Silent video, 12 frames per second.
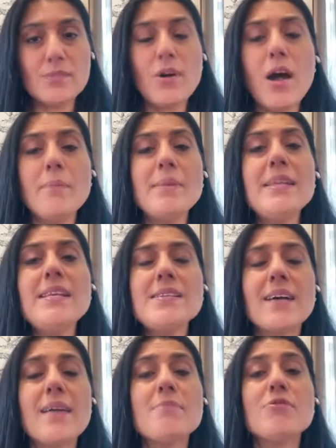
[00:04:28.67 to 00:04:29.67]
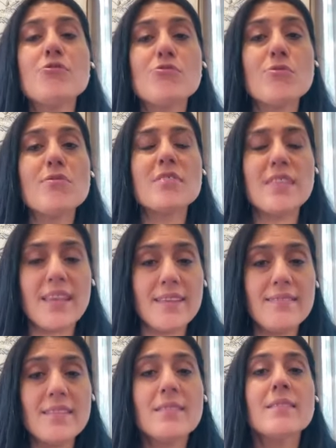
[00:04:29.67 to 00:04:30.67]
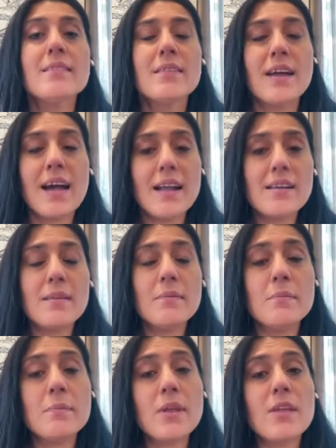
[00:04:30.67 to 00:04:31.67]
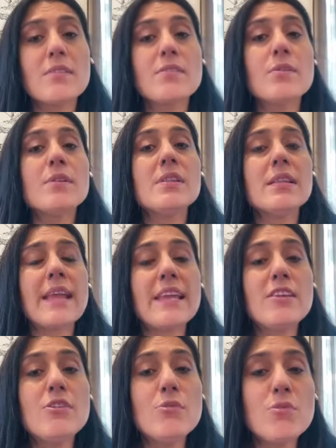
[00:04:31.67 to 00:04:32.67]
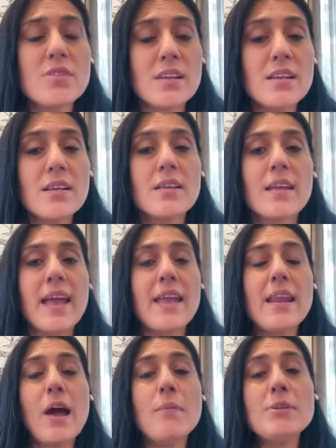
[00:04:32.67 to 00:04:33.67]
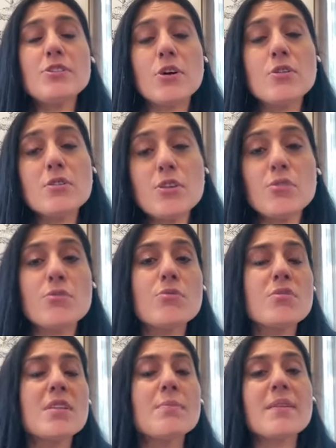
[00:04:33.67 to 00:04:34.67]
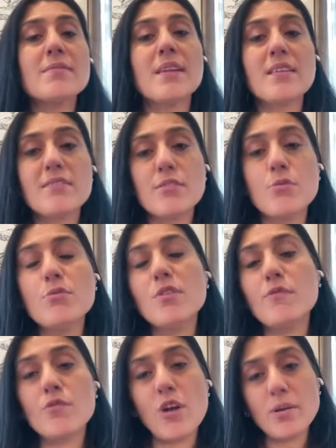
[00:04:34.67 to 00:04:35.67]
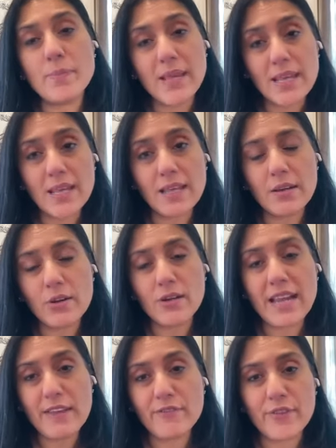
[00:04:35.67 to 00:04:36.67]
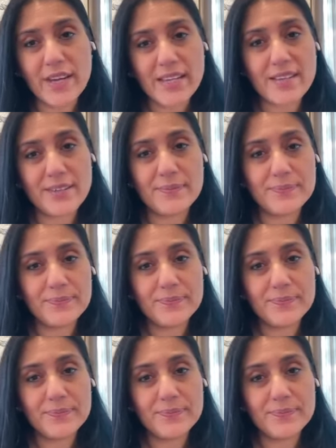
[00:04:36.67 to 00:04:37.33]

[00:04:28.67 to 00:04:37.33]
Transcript: So how many times you choose things and because you like use it and how much also you use them as an excuse of not making your life greater.